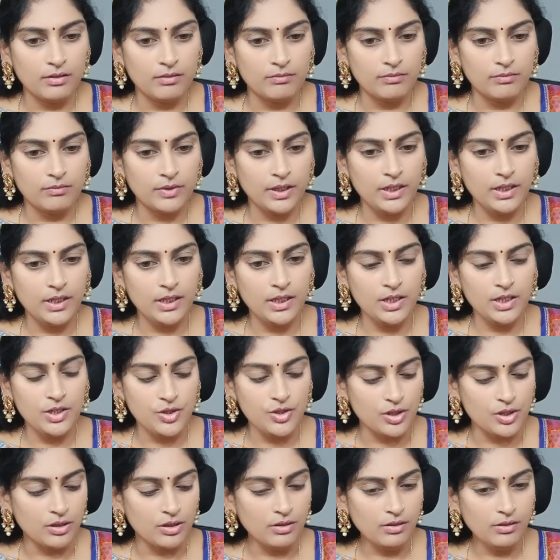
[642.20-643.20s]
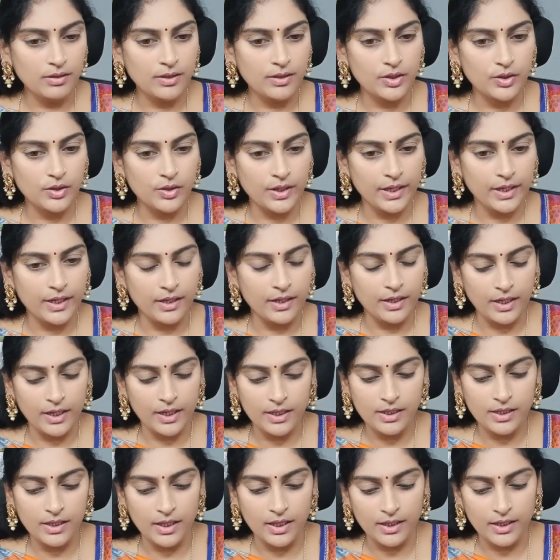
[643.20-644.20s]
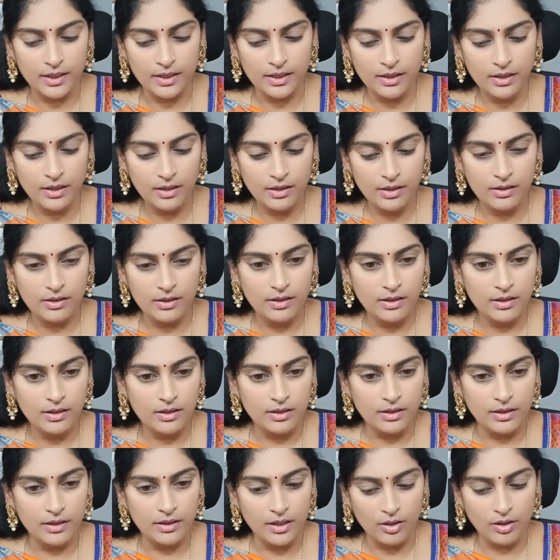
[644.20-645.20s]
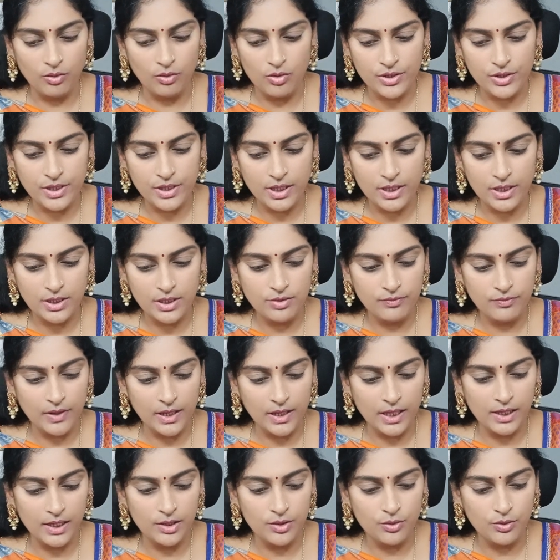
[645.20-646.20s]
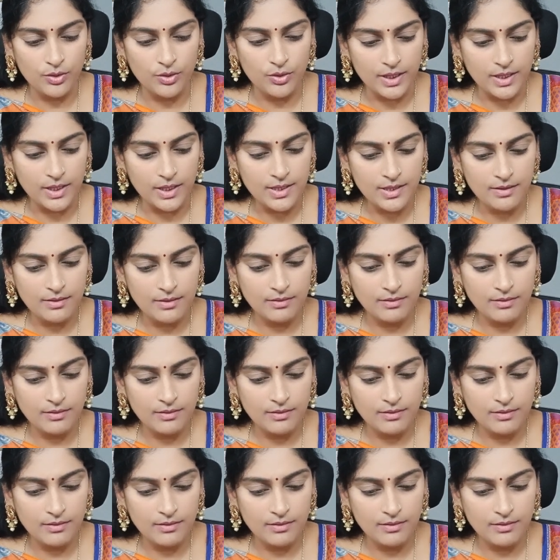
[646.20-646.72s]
integer, you can write like the quotient value is